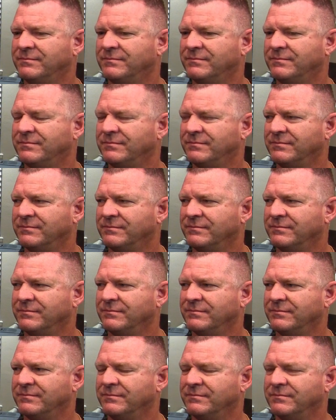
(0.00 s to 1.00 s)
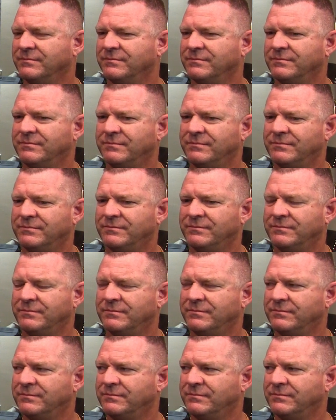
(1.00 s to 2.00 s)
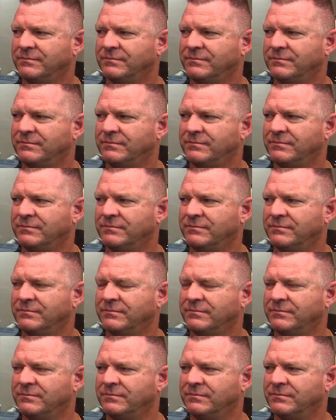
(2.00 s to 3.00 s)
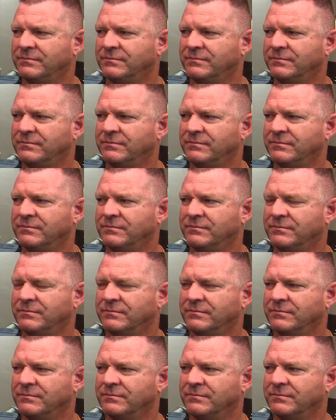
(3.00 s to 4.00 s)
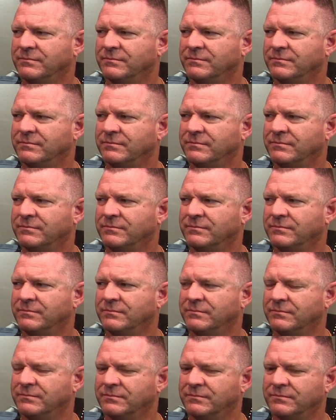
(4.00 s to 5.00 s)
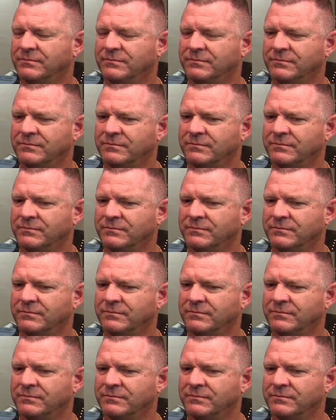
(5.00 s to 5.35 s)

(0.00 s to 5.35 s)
This person isn't speaking.